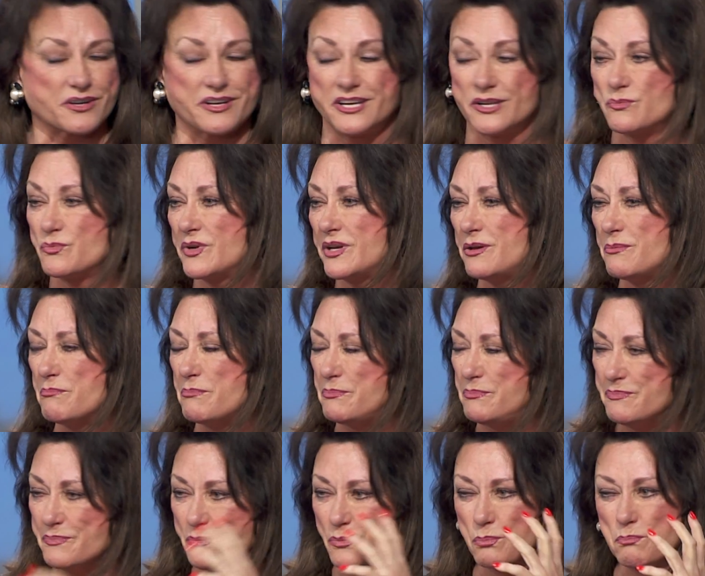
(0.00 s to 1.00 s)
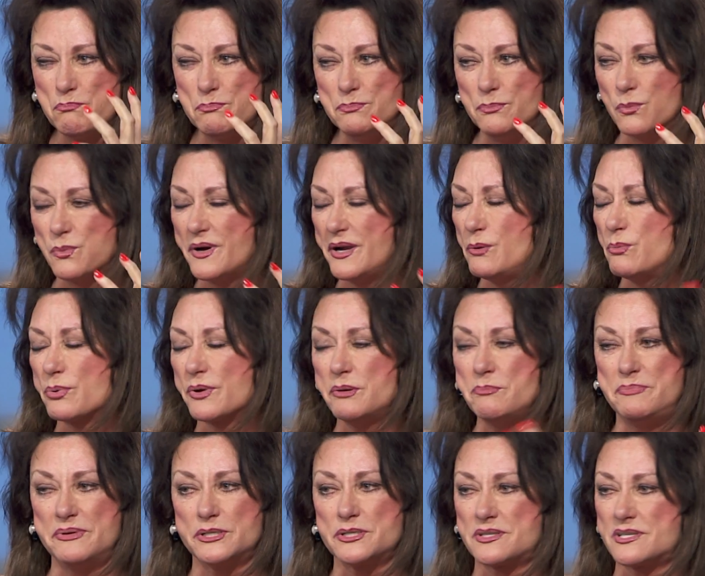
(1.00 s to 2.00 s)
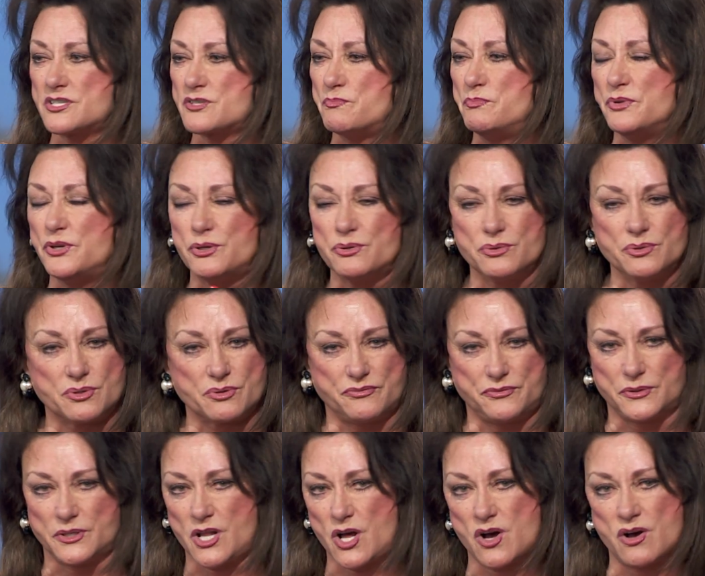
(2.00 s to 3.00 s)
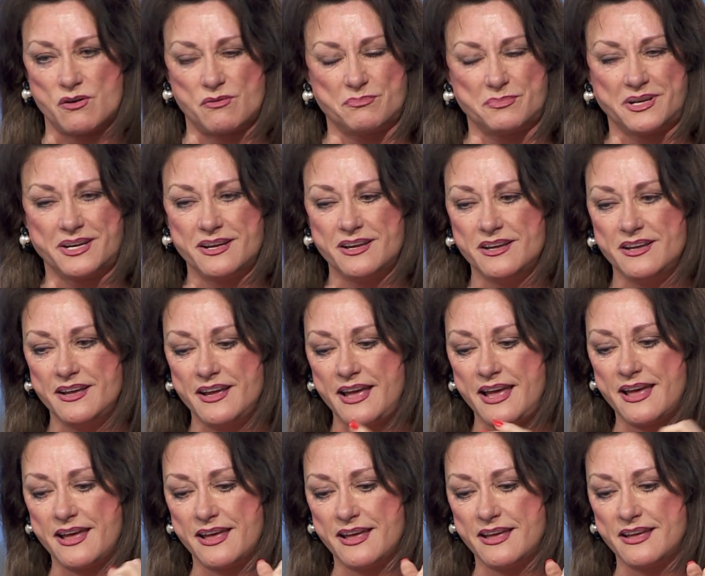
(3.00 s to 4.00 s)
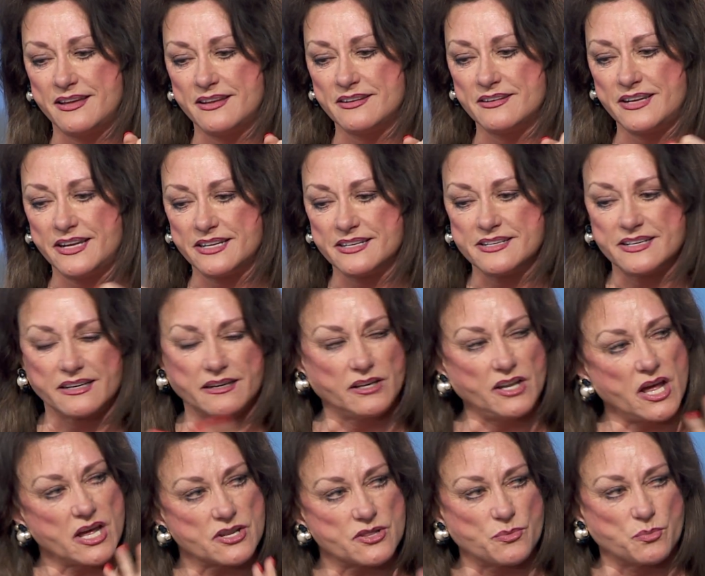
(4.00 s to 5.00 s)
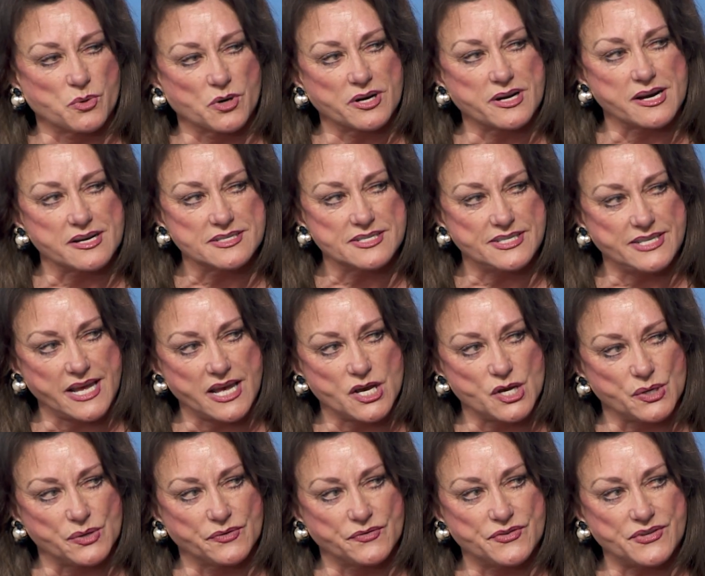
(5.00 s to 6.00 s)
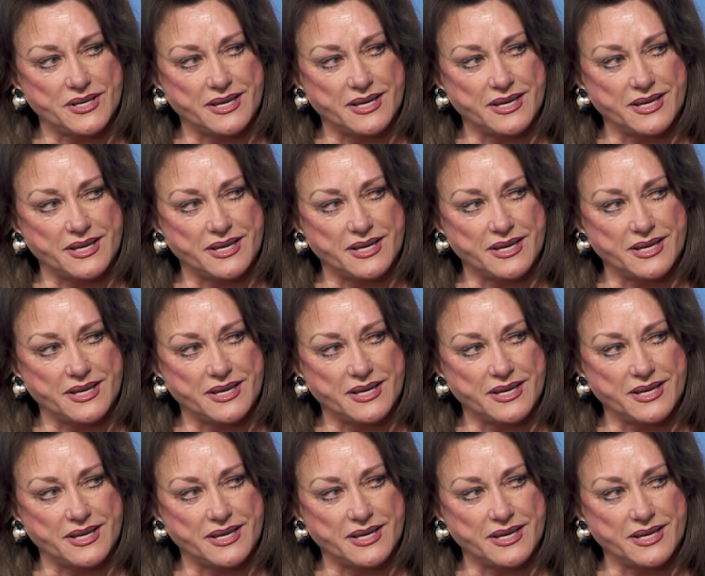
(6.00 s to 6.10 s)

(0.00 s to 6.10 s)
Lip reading: And we rebuilt this beautiful home and did a lot of the work ourselves.